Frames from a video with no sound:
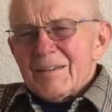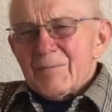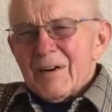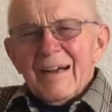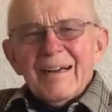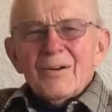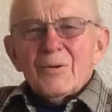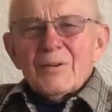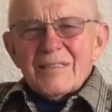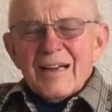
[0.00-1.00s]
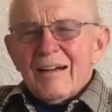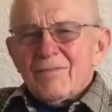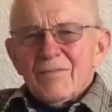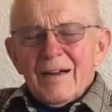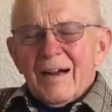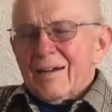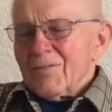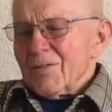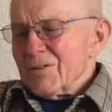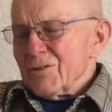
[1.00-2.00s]
But I've
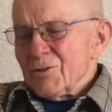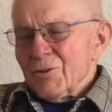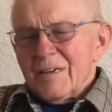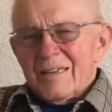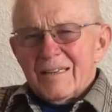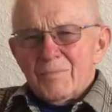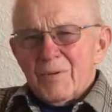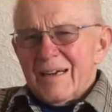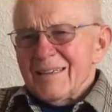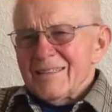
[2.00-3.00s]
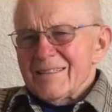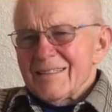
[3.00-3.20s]
enjoyed it in the past,